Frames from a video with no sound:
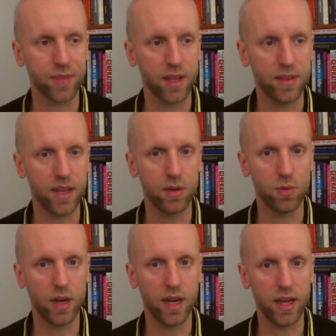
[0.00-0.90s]
than
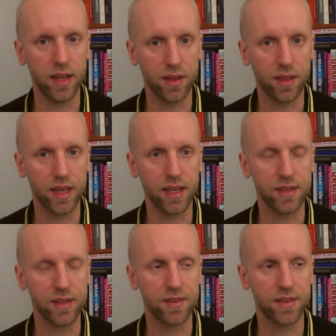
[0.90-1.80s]
what I think
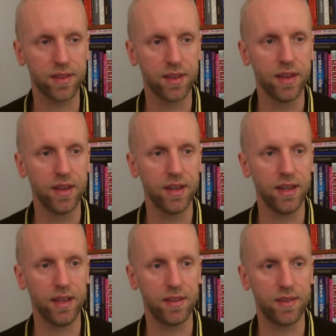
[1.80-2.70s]
its
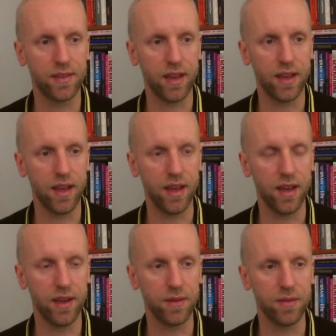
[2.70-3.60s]

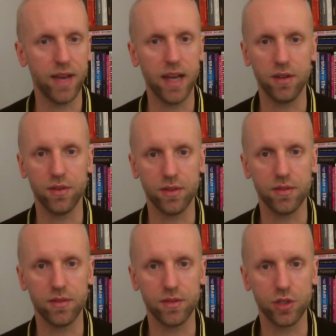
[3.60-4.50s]
value
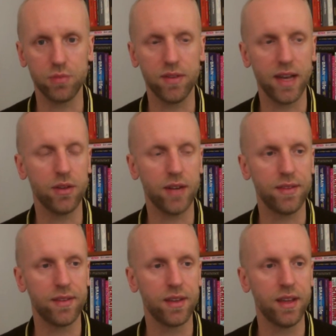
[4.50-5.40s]
should be valued
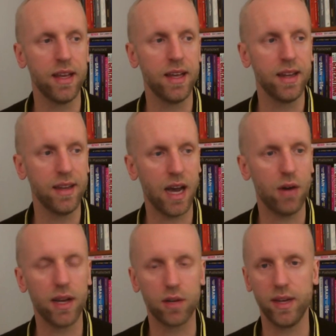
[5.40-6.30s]
at.
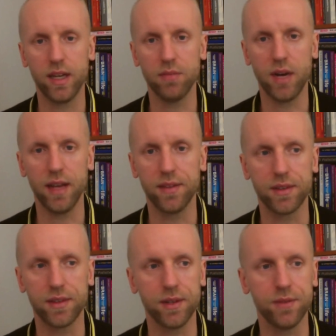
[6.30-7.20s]
Now I go in and buy
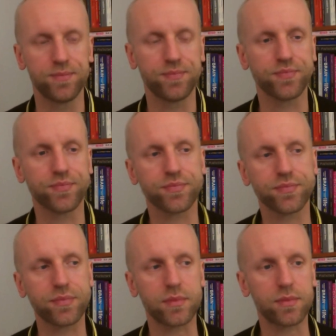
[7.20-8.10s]
it,
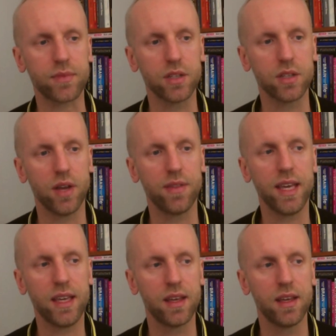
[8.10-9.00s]
So I
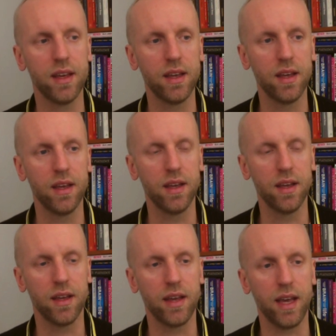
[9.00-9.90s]
think
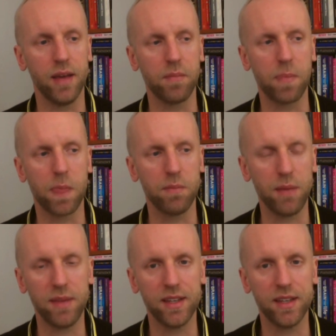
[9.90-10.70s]
maybe